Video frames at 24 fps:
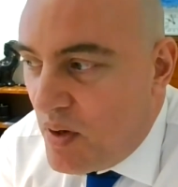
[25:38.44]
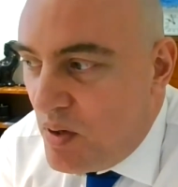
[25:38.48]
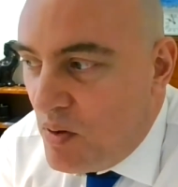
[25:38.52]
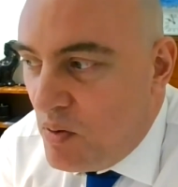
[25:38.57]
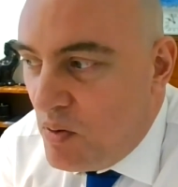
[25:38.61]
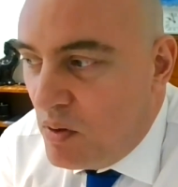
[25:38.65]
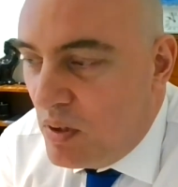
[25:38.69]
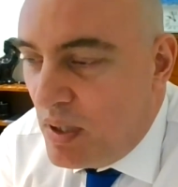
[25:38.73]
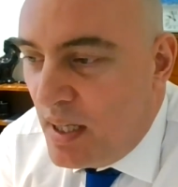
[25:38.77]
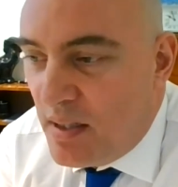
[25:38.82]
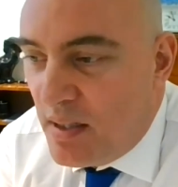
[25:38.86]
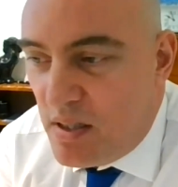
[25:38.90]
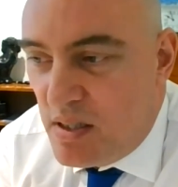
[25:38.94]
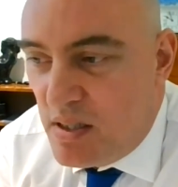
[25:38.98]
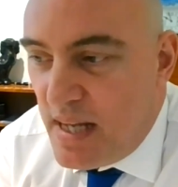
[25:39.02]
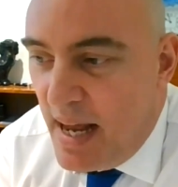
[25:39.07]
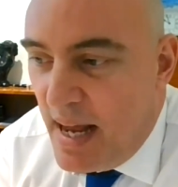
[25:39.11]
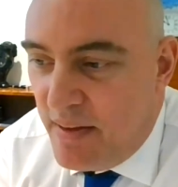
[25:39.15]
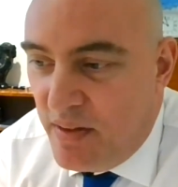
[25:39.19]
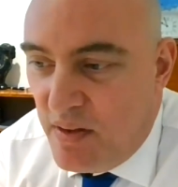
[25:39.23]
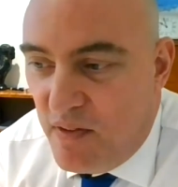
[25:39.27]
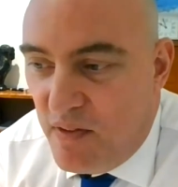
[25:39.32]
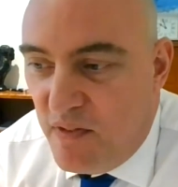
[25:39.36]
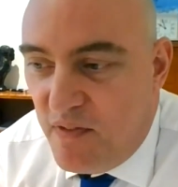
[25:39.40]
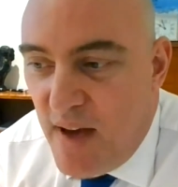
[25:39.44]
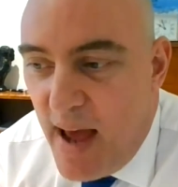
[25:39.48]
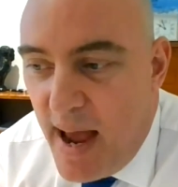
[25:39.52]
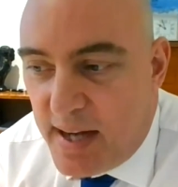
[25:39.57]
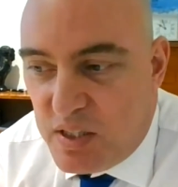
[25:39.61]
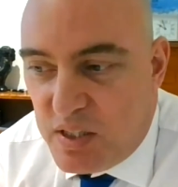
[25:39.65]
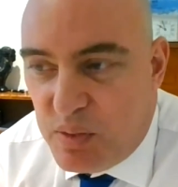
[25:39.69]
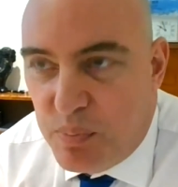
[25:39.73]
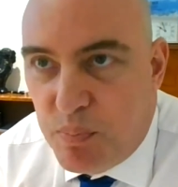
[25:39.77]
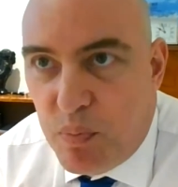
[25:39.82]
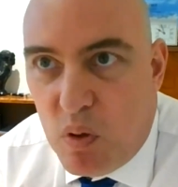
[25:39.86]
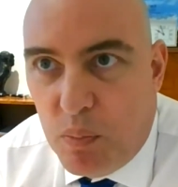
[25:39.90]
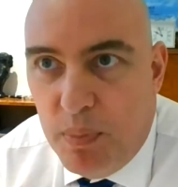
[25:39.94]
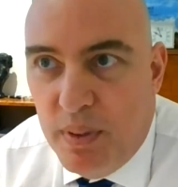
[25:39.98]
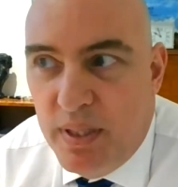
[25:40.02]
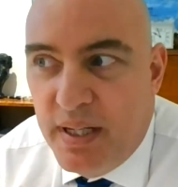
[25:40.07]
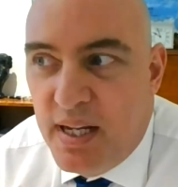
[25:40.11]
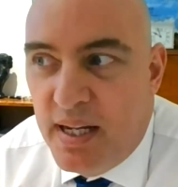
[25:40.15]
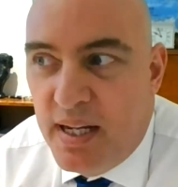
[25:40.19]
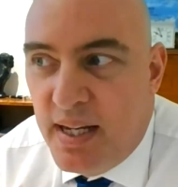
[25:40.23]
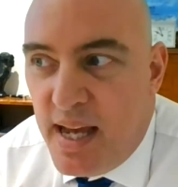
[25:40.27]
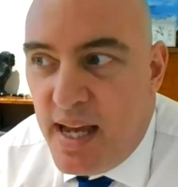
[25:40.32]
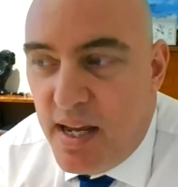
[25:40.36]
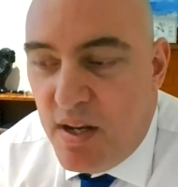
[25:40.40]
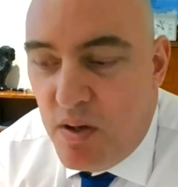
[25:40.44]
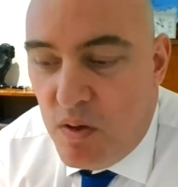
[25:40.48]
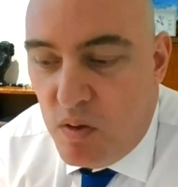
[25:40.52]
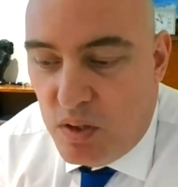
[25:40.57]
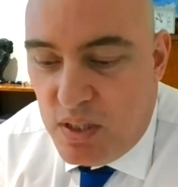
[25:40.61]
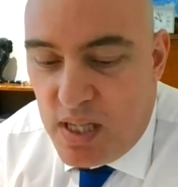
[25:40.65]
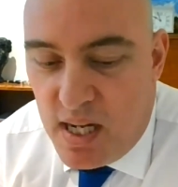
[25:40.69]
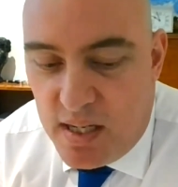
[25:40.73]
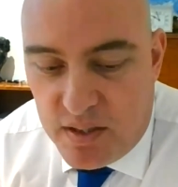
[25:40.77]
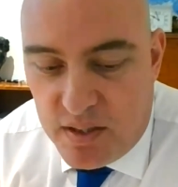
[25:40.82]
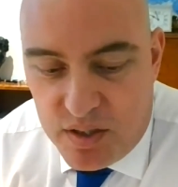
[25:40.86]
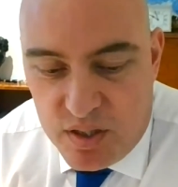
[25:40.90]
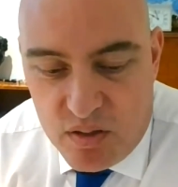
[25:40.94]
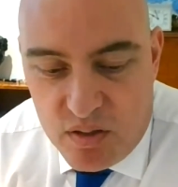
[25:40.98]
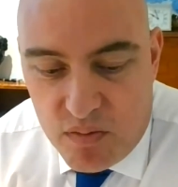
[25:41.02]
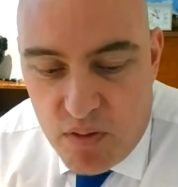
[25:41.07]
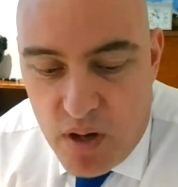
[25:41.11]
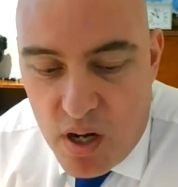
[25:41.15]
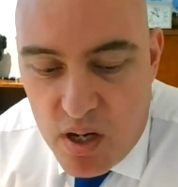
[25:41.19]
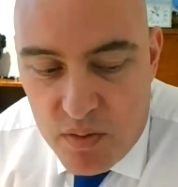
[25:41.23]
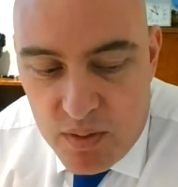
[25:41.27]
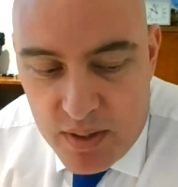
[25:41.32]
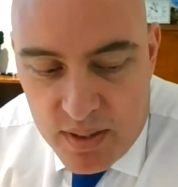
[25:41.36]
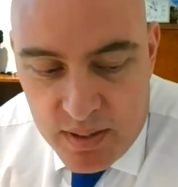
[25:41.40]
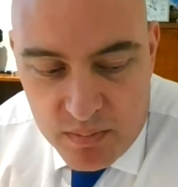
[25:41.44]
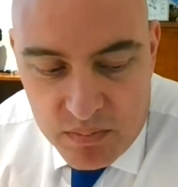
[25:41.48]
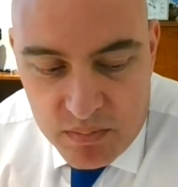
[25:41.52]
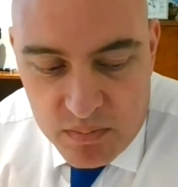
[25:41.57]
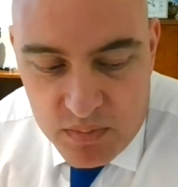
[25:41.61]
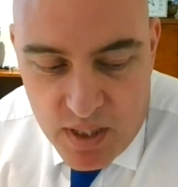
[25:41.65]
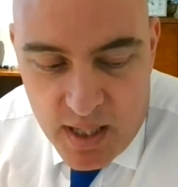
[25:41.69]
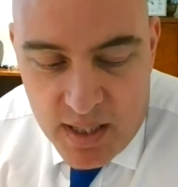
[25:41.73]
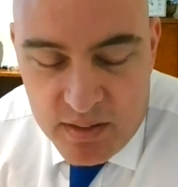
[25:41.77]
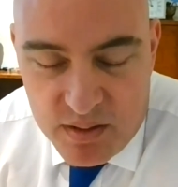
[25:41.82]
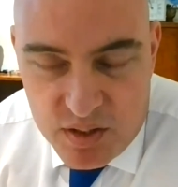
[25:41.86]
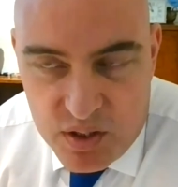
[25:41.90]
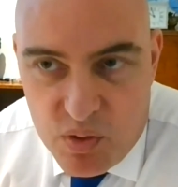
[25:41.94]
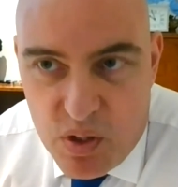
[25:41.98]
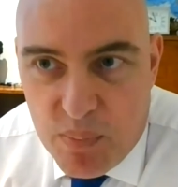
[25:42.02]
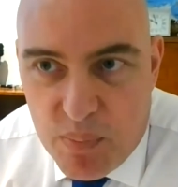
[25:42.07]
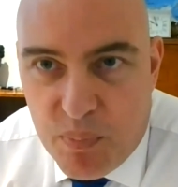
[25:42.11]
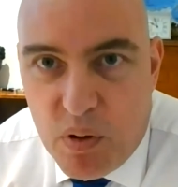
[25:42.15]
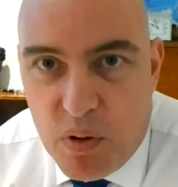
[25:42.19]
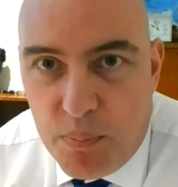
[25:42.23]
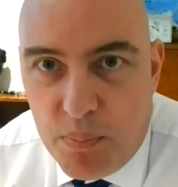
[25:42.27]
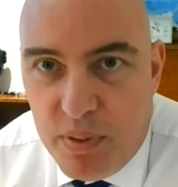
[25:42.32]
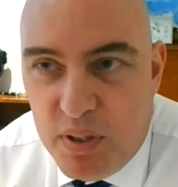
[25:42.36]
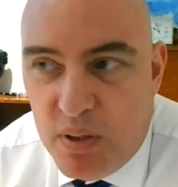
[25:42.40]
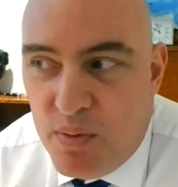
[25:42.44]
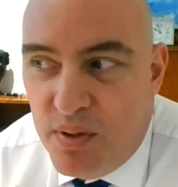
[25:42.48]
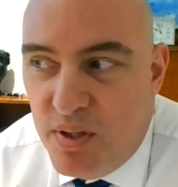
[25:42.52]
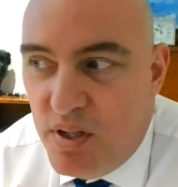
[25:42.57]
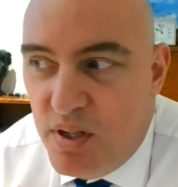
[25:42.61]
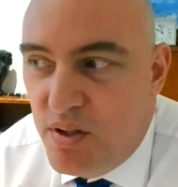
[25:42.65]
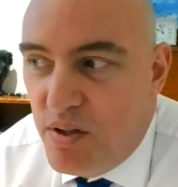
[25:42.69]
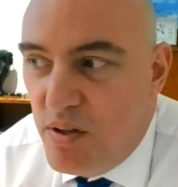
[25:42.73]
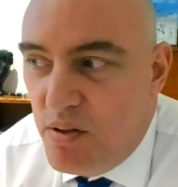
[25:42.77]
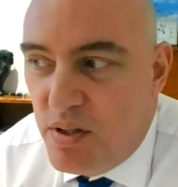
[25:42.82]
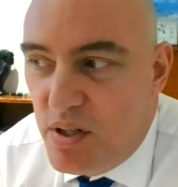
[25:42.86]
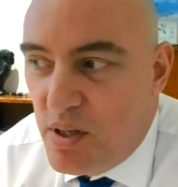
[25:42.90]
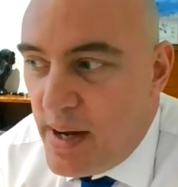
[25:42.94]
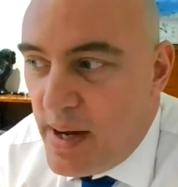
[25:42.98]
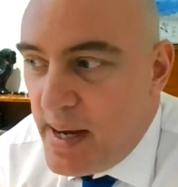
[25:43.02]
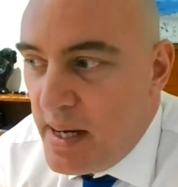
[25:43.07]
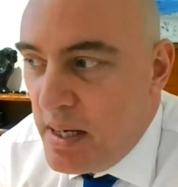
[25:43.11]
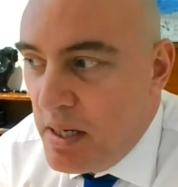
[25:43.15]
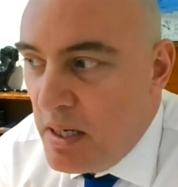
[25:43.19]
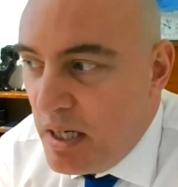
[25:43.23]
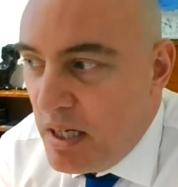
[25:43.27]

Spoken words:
you will understand the facts properly and get your ducks in a row and do it properly when you do it.